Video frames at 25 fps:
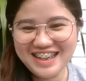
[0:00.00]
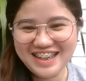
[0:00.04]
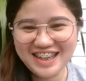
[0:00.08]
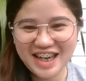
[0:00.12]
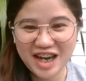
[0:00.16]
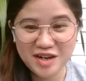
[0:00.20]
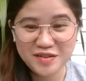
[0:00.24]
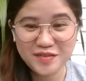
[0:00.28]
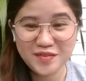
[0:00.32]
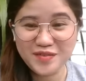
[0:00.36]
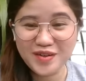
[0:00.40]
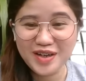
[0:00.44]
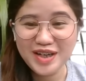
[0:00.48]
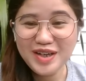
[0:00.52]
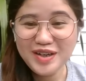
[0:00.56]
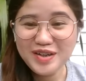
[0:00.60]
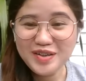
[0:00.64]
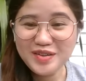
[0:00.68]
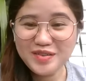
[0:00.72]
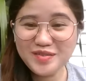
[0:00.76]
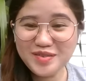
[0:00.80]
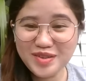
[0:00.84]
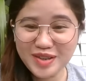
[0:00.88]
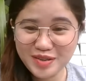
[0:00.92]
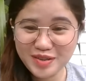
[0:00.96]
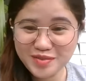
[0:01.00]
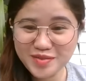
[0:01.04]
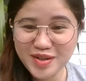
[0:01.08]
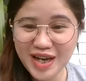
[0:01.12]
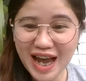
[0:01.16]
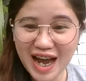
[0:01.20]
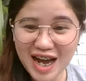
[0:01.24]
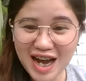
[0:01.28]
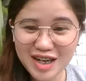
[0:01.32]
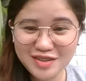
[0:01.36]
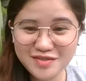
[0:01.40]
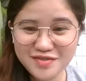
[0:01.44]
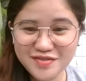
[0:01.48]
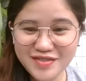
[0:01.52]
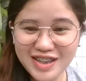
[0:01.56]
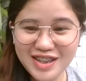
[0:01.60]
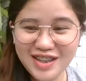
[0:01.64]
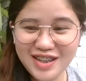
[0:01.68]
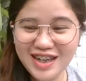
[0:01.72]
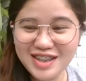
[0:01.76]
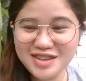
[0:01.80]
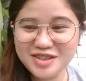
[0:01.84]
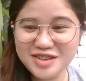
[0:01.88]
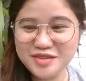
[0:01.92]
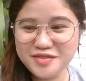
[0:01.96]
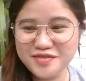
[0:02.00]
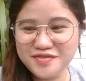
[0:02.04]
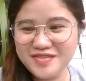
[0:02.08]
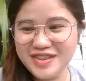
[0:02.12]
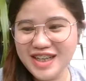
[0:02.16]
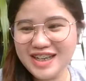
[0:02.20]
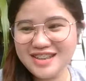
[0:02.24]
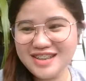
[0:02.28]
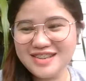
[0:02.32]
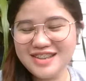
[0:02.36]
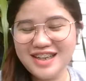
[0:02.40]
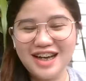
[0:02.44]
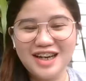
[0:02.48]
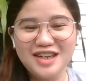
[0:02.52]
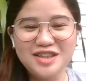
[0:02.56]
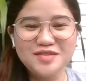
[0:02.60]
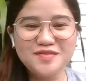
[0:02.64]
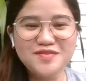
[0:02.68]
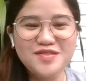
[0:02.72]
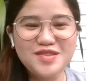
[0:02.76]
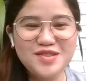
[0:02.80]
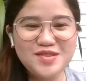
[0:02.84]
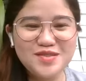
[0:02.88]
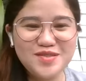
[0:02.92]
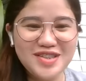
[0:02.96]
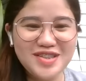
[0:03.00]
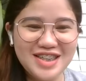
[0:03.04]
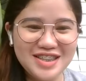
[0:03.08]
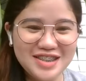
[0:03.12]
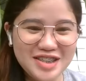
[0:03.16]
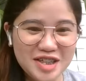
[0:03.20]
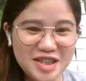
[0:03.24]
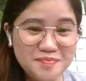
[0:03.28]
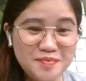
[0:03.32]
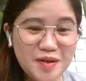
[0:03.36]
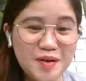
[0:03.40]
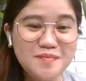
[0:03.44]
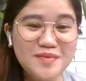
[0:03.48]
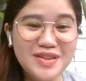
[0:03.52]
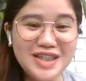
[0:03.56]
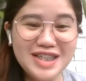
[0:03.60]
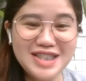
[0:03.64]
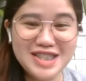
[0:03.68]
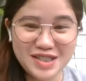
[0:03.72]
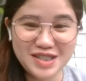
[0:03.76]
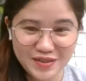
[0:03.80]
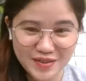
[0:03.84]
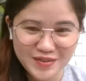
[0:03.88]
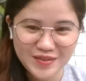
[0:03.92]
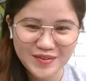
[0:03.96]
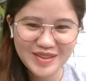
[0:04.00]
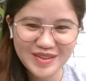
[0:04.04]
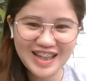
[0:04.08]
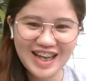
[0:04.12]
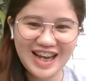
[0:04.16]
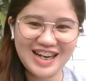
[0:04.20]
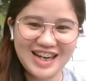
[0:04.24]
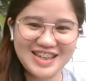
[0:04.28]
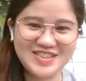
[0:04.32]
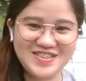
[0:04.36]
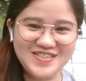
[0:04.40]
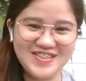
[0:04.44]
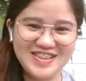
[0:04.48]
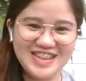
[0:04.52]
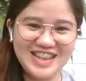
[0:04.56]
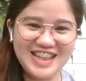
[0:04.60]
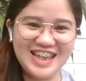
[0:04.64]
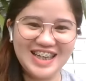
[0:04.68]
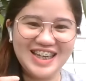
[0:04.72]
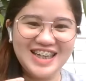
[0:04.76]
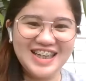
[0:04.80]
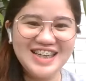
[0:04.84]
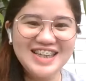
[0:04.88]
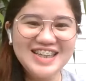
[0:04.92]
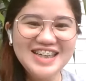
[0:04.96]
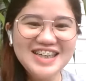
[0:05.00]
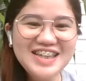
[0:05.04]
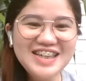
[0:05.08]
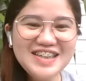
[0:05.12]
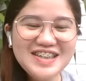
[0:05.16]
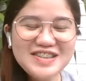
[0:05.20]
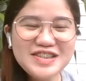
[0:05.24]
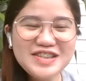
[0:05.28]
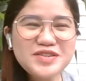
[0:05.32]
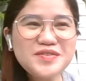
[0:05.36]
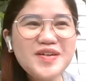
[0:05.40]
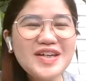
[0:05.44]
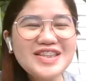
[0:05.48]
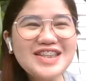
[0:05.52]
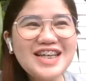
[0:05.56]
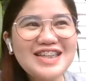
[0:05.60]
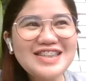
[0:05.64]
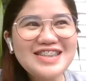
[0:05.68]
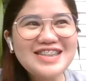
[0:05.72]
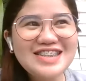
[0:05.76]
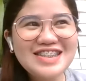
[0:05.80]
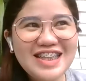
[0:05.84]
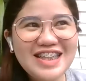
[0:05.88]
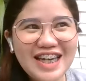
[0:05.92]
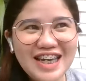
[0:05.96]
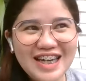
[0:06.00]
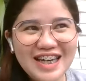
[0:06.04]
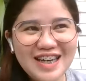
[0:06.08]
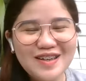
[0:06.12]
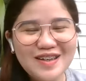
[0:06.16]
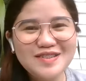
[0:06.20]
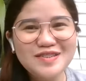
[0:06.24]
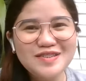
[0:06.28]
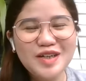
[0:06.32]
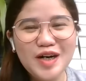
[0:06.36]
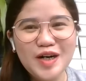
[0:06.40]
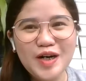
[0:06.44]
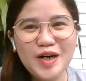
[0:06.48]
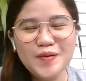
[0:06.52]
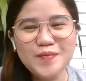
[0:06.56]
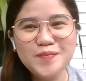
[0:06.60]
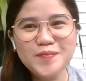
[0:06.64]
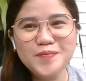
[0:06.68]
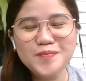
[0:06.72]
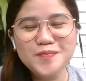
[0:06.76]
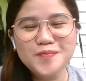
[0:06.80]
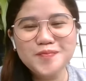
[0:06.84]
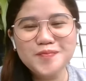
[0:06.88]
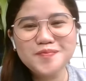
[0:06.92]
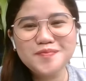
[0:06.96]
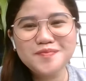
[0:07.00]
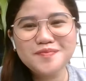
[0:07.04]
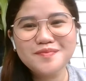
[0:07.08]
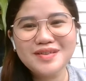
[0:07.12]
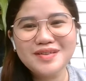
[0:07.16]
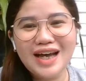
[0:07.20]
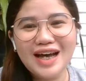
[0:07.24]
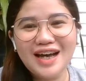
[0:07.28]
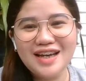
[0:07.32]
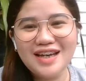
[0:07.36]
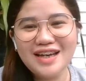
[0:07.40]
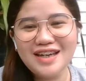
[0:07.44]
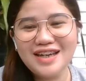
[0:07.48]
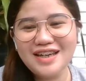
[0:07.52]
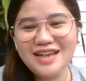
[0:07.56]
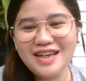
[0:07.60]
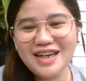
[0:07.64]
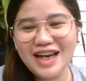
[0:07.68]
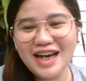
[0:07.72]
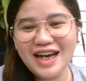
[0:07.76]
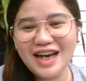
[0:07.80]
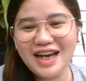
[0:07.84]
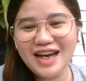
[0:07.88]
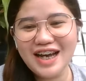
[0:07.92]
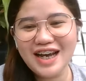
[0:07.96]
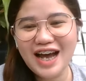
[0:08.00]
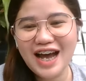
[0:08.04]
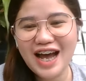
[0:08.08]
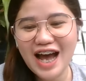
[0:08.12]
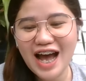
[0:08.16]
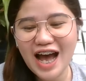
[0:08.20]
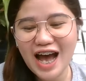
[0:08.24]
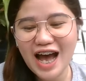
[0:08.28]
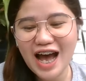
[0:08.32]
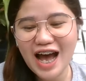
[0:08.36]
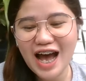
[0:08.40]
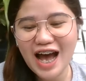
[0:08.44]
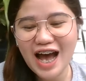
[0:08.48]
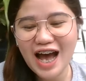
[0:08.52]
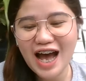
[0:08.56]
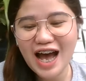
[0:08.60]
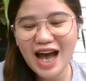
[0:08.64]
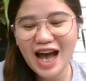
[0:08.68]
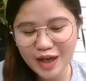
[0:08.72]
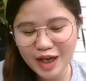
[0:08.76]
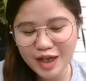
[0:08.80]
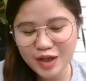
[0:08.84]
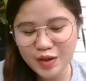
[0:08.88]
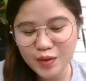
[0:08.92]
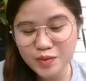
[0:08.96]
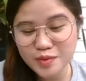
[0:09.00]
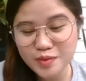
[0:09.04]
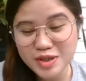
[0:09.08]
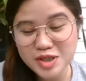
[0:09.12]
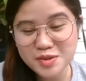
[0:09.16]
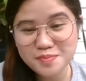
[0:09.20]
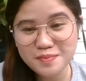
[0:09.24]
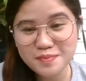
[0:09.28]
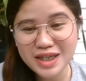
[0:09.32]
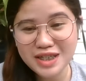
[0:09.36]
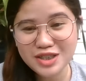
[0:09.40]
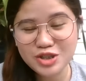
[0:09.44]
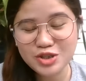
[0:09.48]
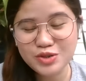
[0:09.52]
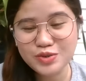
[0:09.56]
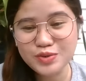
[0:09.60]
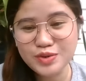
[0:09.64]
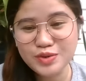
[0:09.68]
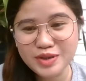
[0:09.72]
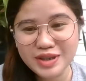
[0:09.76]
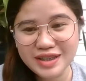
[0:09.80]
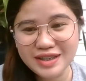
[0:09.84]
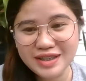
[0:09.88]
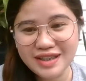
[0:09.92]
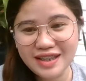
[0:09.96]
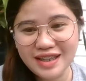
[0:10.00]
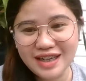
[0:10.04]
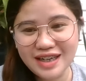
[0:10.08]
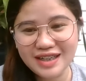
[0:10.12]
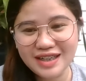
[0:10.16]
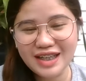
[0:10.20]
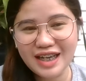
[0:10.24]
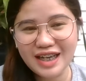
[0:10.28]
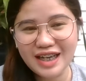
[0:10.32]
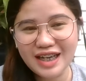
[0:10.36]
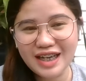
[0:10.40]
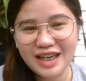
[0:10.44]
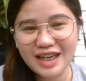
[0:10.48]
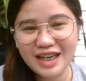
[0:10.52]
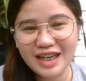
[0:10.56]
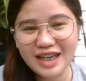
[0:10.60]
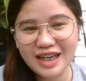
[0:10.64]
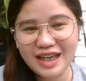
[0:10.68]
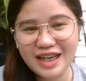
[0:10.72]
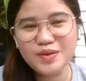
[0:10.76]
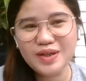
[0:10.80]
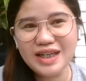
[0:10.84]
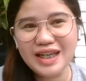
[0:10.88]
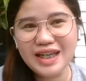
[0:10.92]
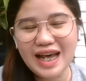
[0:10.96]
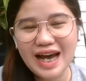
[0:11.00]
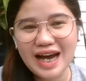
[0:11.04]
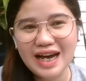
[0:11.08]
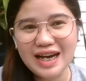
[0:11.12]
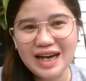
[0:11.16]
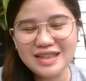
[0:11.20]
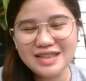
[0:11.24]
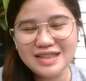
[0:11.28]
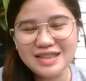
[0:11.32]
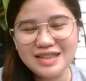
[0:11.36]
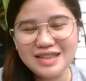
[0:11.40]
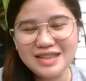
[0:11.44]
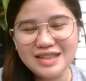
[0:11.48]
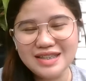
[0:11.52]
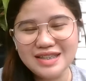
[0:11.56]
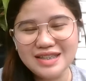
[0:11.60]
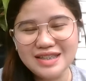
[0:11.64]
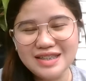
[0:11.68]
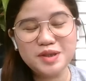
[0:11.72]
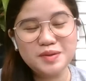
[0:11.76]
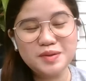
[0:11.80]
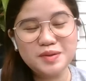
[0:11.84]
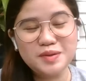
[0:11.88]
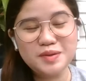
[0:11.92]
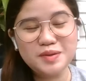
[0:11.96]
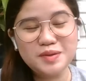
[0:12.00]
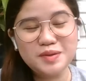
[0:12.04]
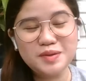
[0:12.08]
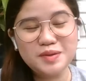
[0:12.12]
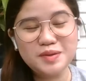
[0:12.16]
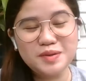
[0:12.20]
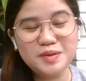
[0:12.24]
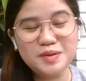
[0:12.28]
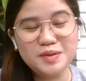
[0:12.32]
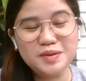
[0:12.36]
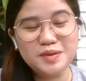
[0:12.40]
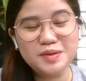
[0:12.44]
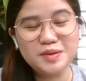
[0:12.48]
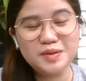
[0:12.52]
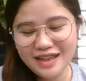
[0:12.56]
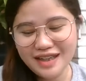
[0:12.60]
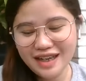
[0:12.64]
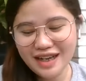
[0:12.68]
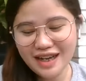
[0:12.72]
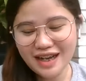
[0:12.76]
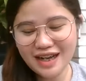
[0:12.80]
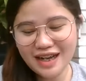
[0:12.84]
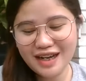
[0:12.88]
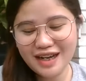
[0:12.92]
we have a lot of that kind of student in public school actually. So what I did, I I always make sure that I come to class prepared